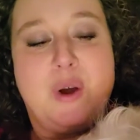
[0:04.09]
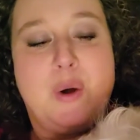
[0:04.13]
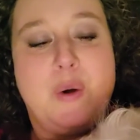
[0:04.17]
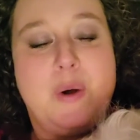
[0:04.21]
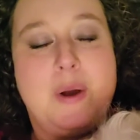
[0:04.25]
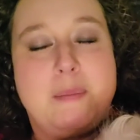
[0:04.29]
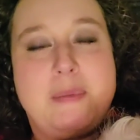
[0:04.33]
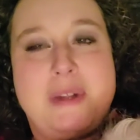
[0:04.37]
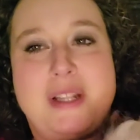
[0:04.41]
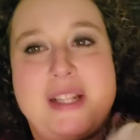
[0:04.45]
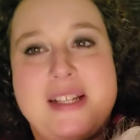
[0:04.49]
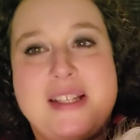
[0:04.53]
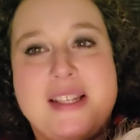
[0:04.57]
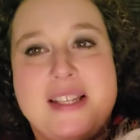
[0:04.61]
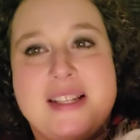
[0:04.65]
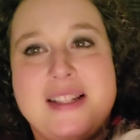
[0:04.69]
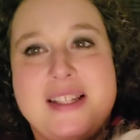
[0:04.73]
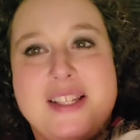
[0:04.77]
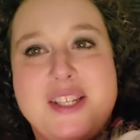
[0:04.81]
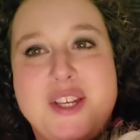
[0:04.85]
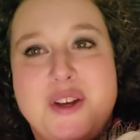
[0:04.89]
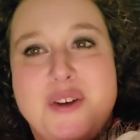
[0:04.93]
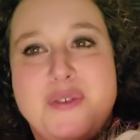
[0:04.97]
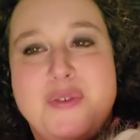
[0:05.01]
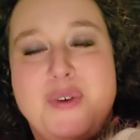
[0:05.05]
the
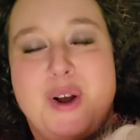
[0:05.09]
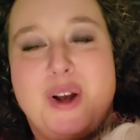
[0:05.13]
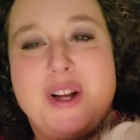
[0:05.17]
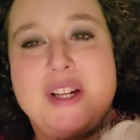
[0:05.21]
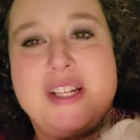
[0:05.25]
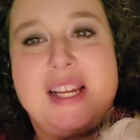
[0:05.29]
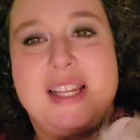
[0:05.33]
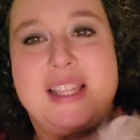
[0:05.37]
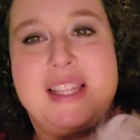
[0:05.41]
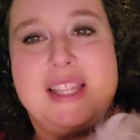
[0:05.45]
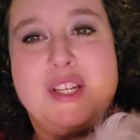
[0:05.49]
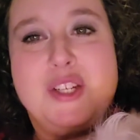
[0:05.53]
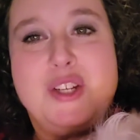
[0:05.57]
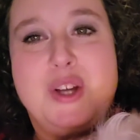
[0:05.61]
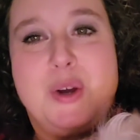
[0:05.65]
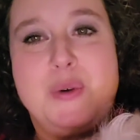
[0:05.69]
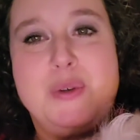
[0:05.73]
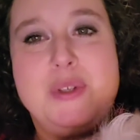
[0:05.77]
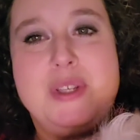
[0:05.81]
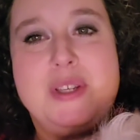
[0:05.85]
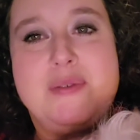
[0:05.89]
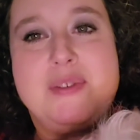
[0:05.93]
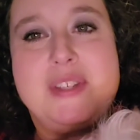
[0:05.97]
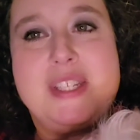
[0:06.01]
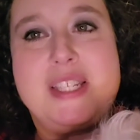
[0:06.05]
OMGlissons here for our daily
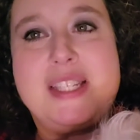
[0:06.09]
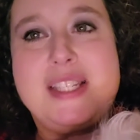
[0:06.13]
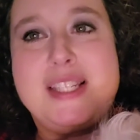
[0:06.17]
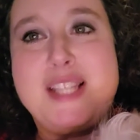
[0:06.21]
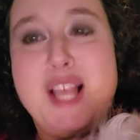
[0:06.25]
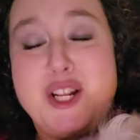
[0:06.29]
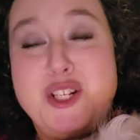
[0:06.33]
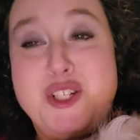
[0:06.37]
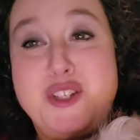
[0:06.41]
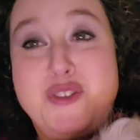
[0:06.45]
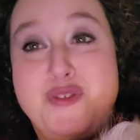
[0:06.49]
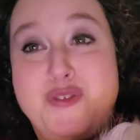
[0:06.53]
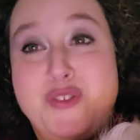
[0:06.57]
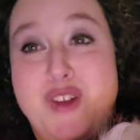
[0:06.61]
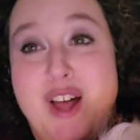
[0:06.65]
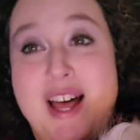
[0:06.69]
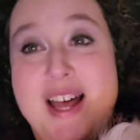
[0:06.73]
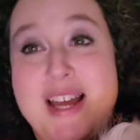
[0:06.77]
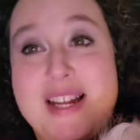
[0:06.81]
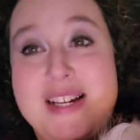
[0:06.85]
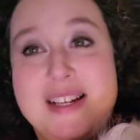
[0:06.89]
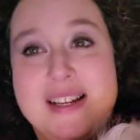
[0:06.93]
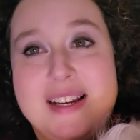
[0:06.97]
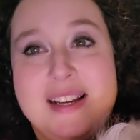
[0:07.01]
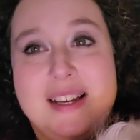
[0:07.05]
dose of such
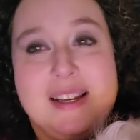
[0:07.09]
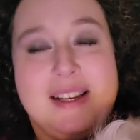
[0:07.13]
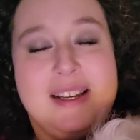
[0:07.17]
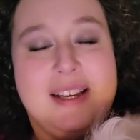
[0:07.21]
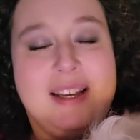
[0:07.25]
fun.